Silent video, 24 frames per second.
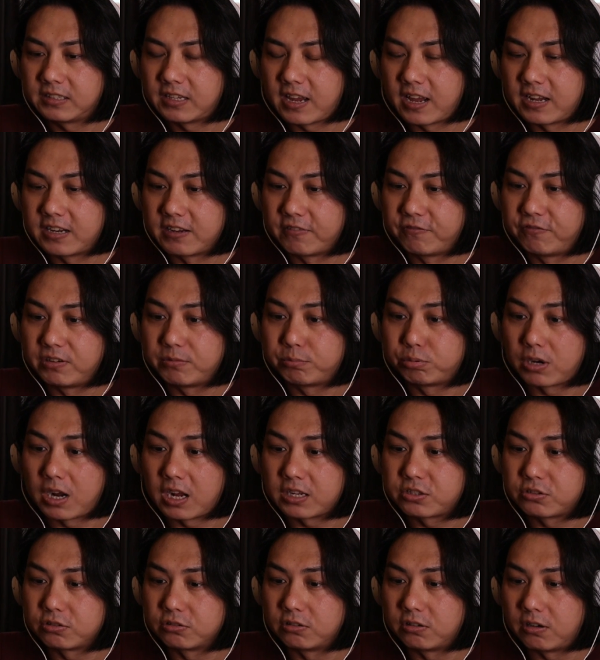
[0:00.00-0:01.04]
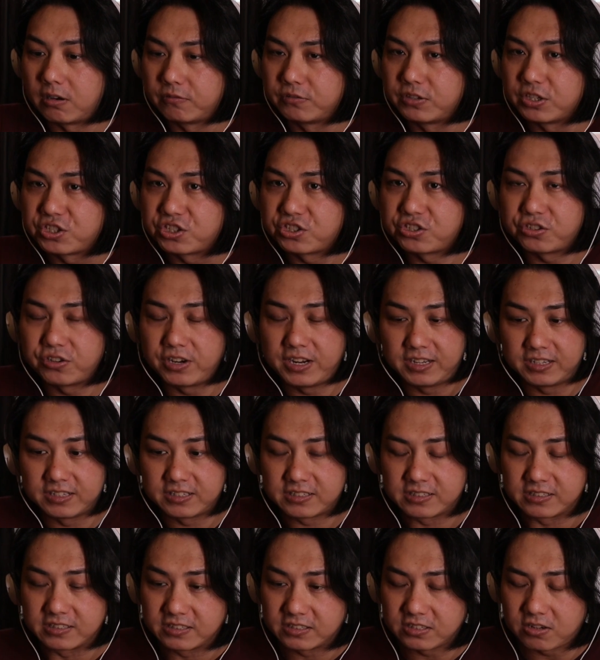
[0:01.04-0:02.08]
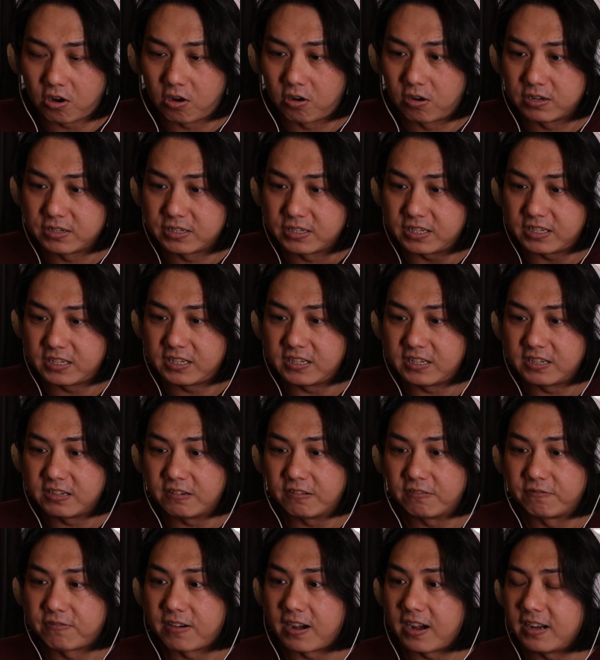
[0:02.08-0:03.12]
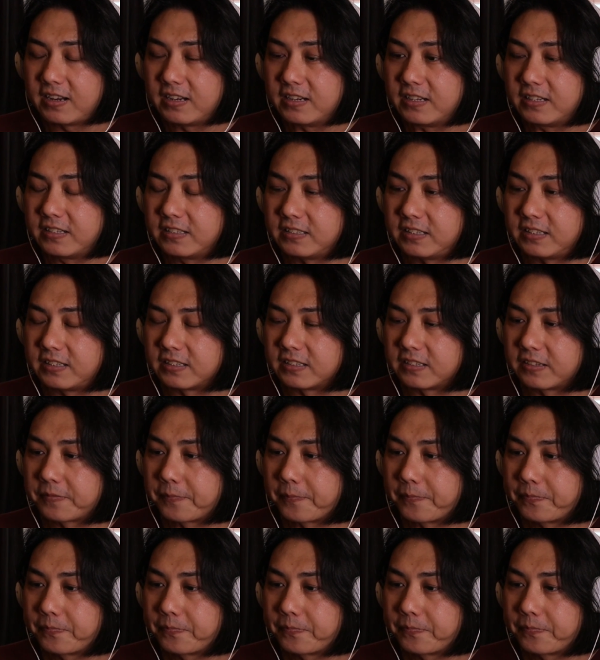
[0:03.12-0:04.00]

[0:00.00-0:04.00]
and the vibrato of the strings on the violin here.